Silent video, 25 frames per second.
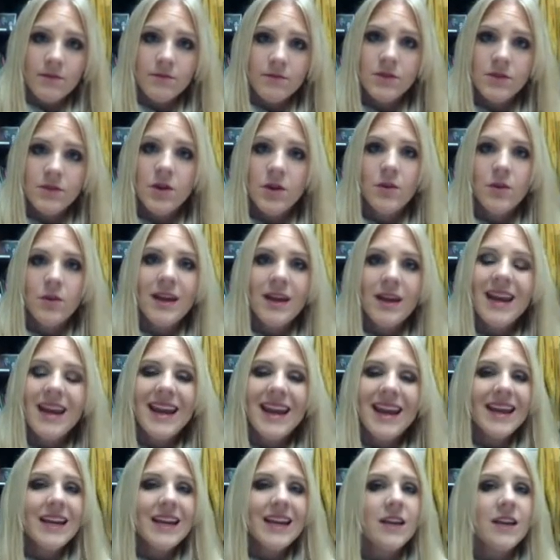so
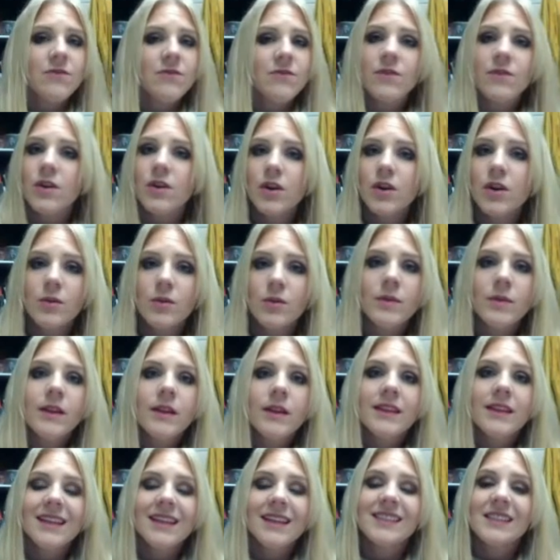any verb
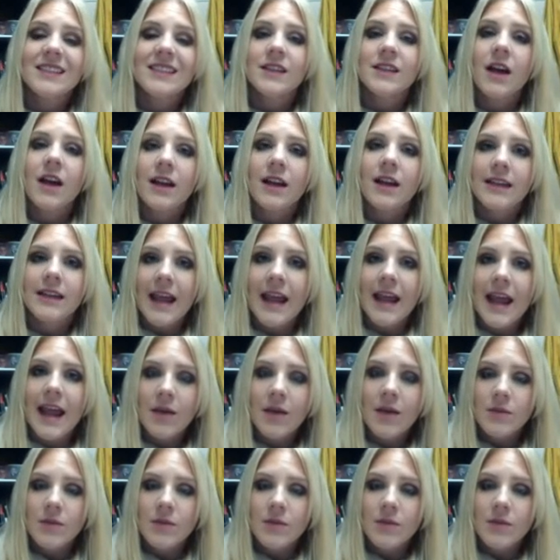that's not am,